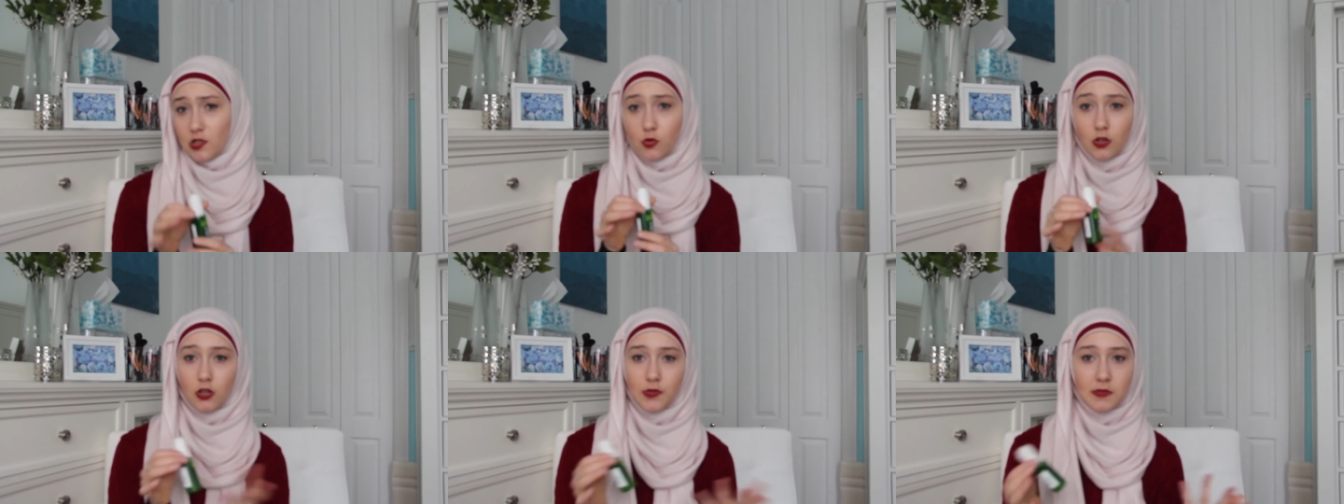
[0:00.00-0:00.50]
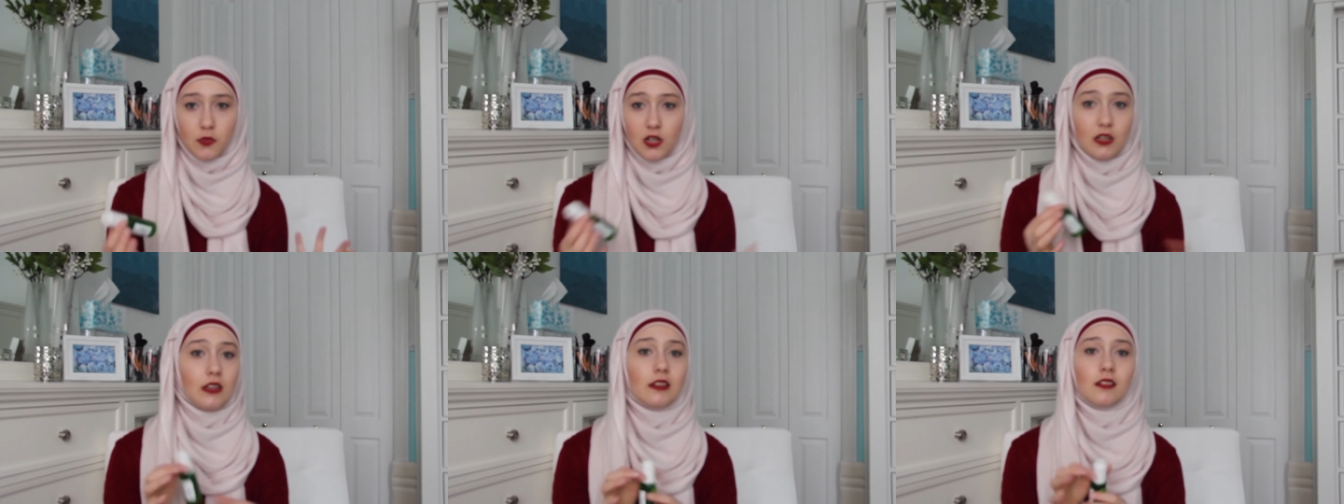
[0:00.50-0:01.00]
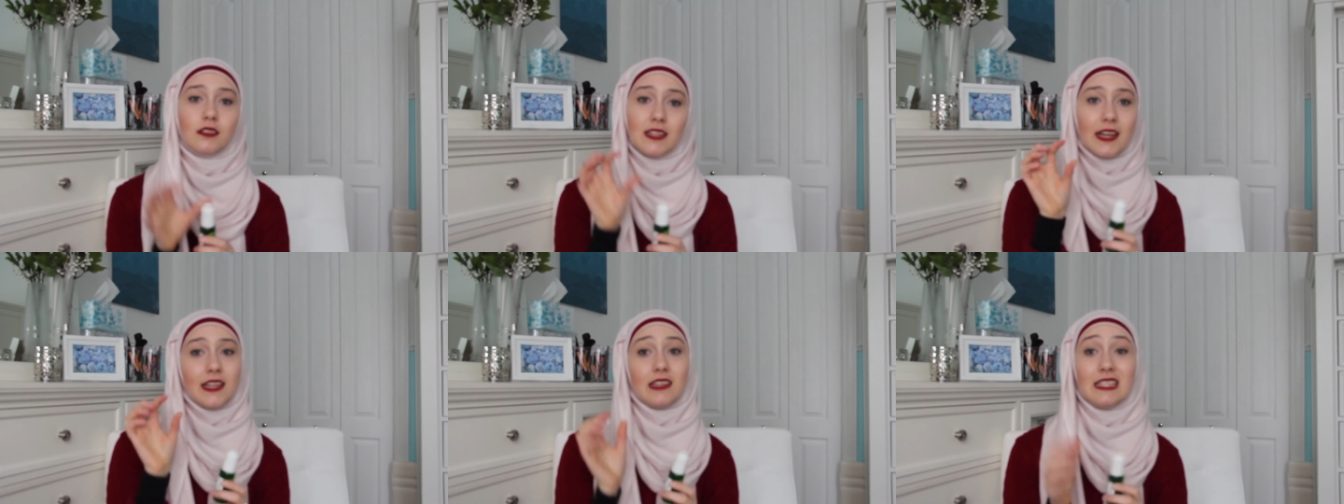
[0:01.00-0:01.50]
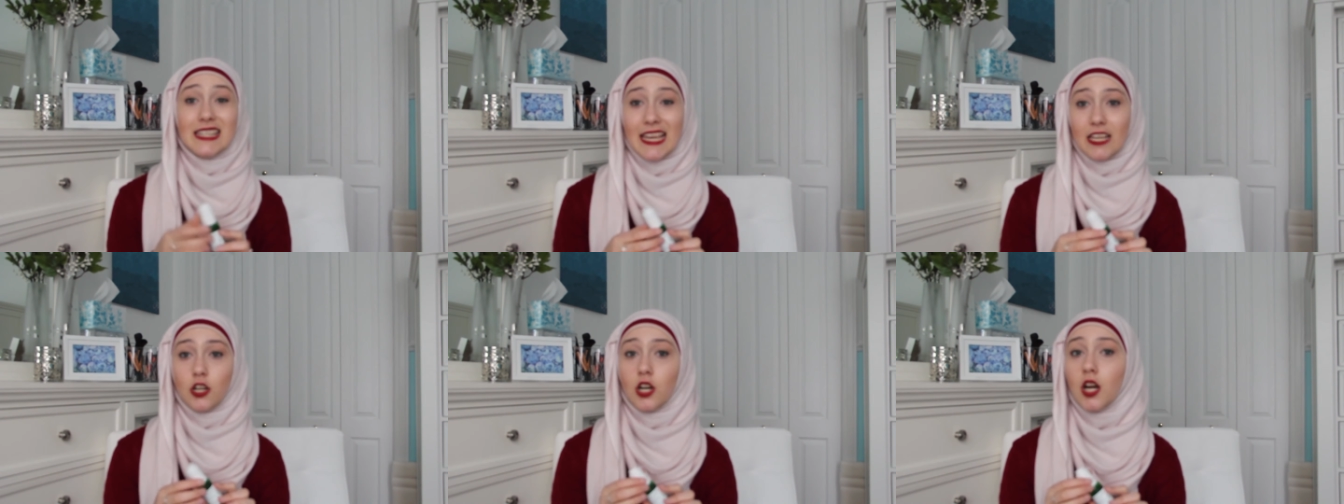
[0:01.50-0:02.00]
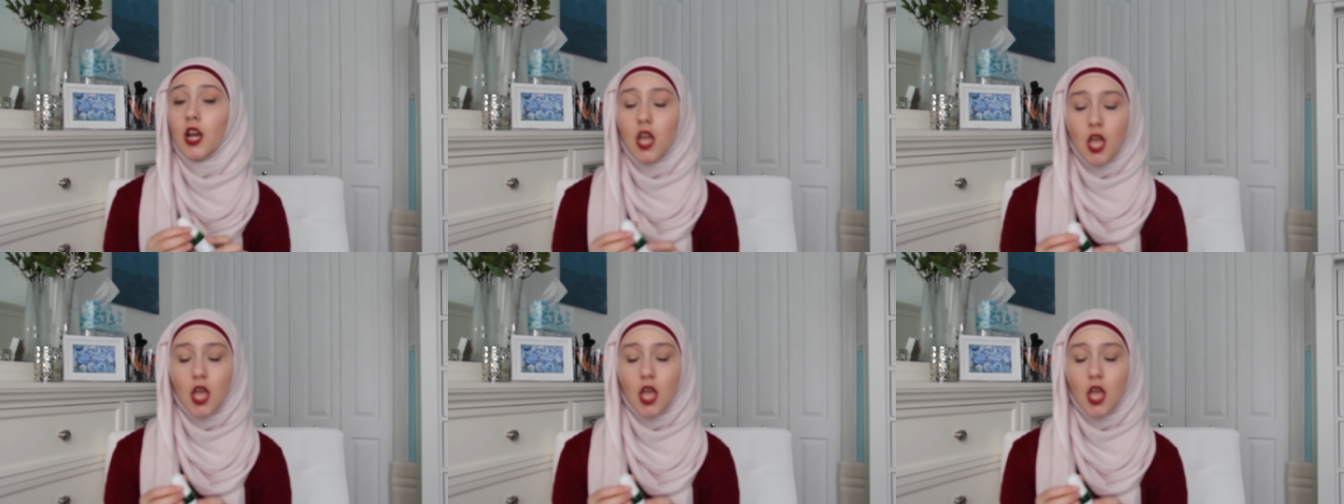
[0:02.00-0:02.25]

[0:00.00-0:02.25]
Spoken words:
You could always put it in a little tiny container.